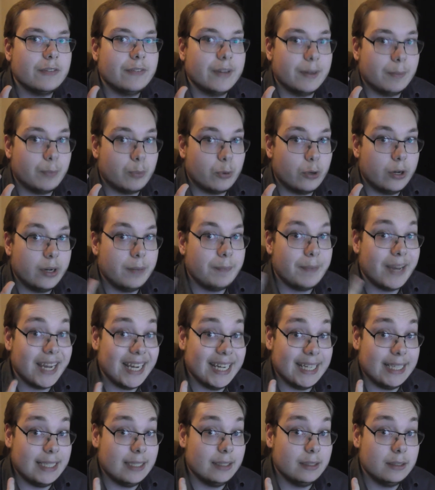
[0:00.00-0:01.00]
pretty
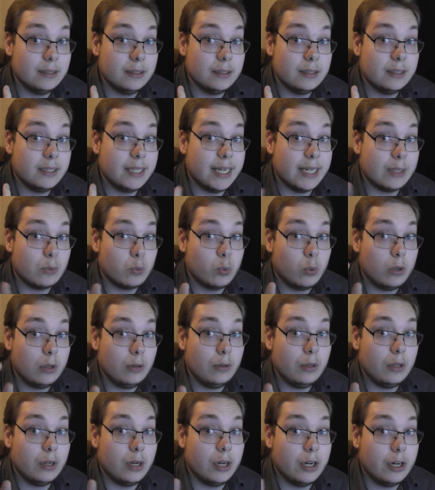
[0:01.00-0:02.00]
big, that
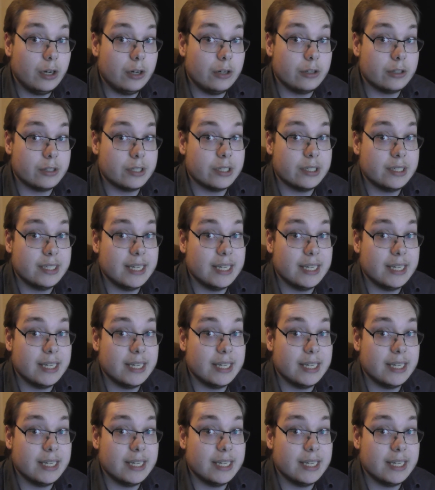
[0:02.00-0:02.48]
will hurt